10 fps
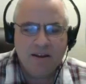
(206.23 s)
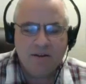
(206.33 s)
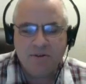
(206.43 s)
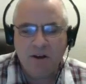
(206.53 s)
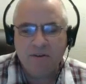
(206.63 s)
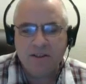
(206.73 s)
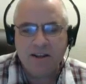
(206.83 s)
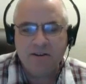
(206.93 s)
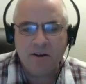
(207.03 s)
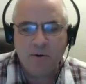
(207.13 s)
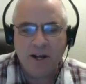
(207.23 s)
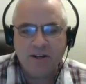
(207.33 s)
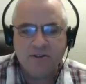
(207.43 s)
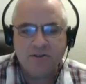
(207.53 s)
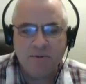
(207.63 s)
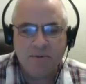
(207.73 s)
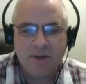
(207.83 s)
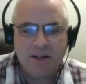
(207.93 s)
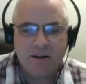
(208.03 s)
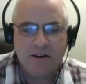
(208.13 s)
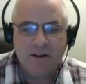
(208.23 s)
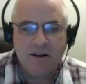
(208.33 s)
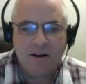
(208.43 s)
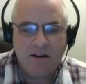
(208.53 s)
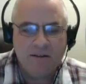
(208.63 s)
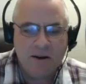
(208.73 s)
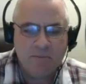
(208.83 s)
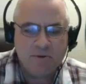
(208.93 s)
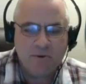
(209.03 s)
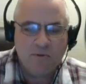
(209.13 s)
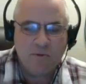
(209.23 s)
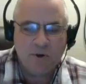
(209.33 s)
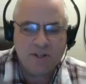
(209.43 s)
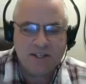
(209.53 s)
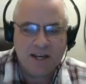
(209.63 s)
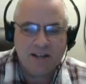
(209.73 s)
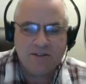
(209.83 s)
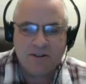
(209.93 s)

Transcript: Now we're solving linear equations, so I'm going to get uh, all the numbers over on one side.